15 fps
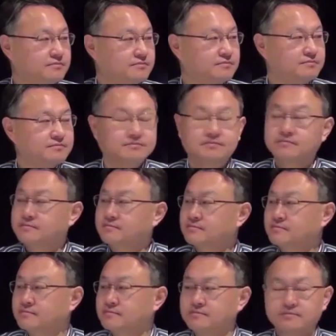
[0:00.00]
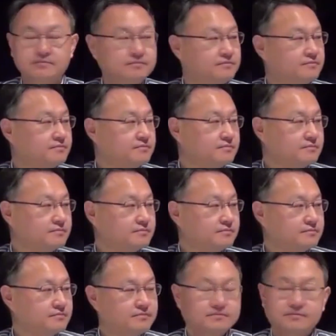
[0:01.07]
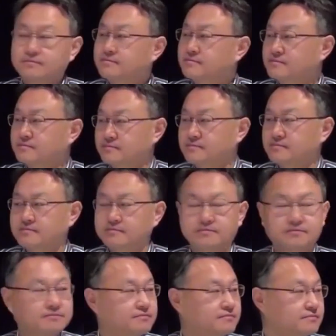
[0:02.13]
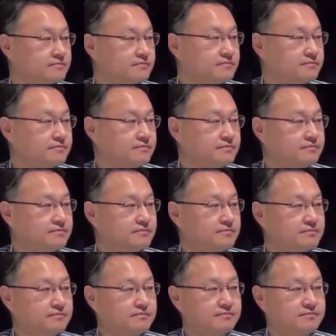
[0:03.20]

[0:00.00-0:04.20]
The person shown says nothing.